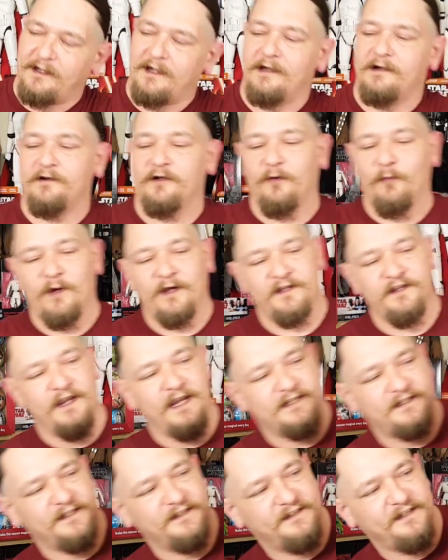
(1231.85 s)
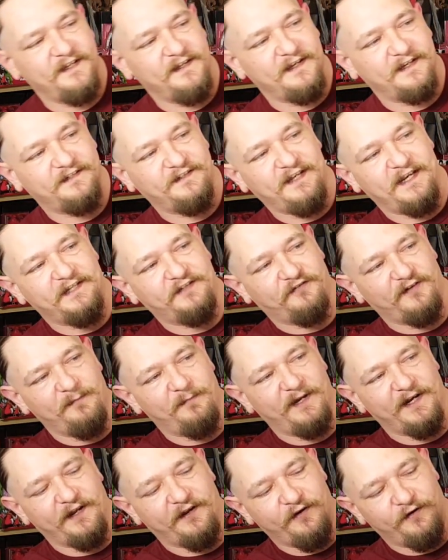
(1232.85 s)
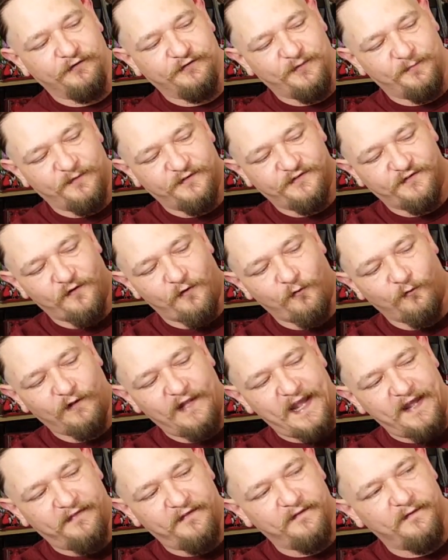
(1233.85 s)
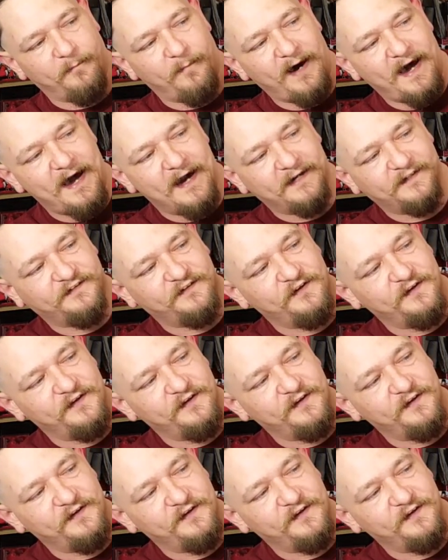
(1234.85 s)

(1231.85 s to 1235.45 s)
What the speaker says: I don't know well you guys can see the accessory, but it goes almost the whole length of the box.